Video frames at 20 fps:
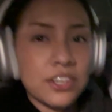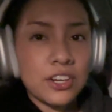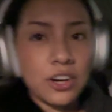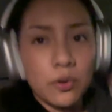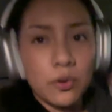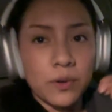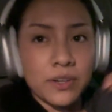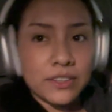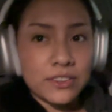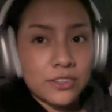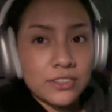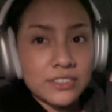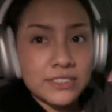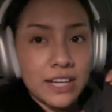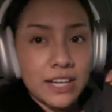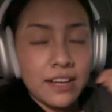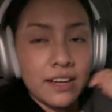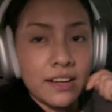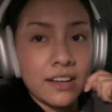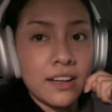work the whole
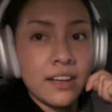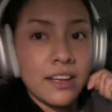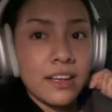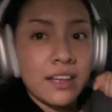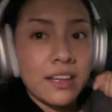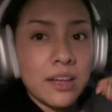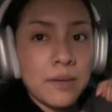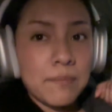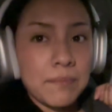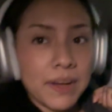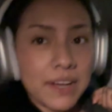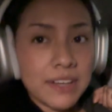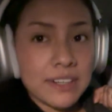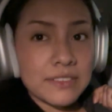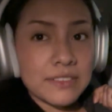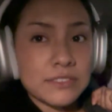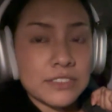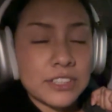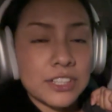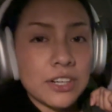day. But
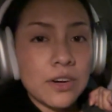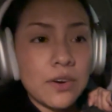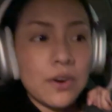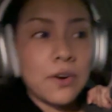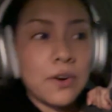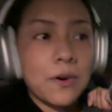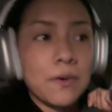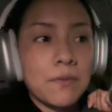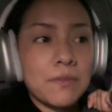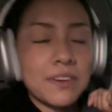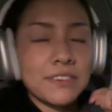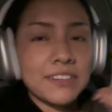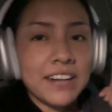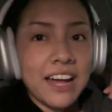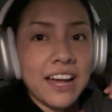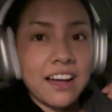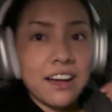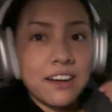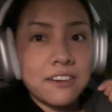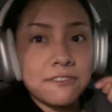I'm gonna go home. I'm gonna
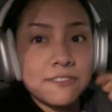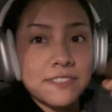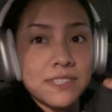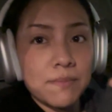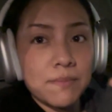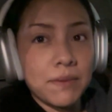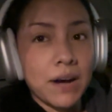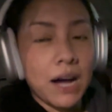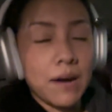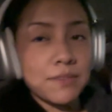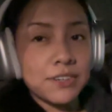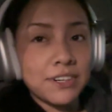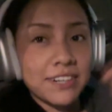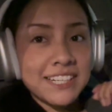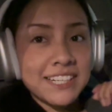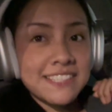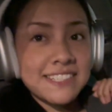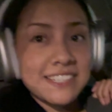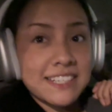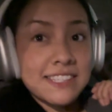have some pomegranate
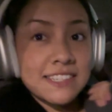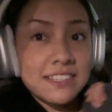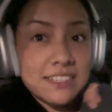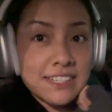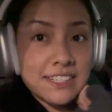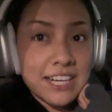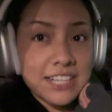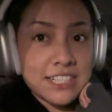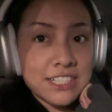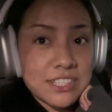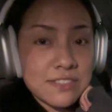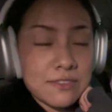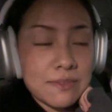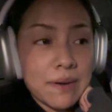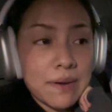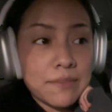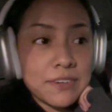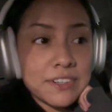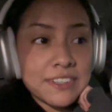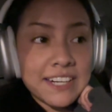seeds because I just
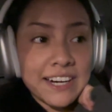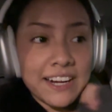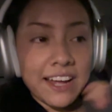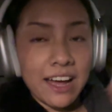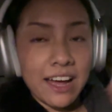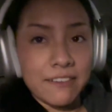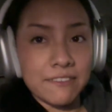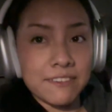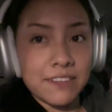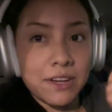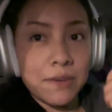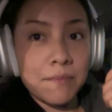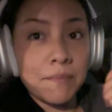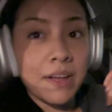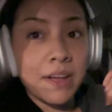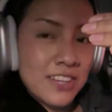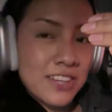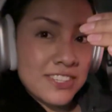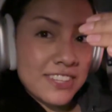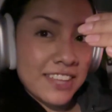remembered that I have them,
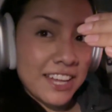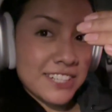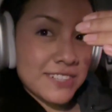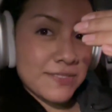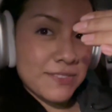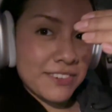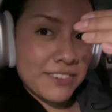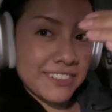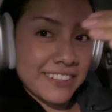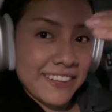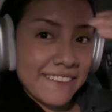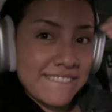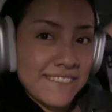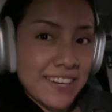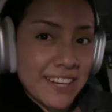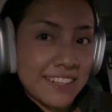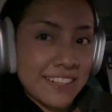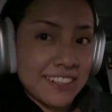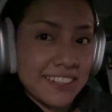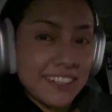so that should be really
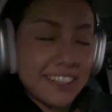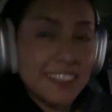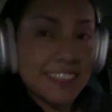fun.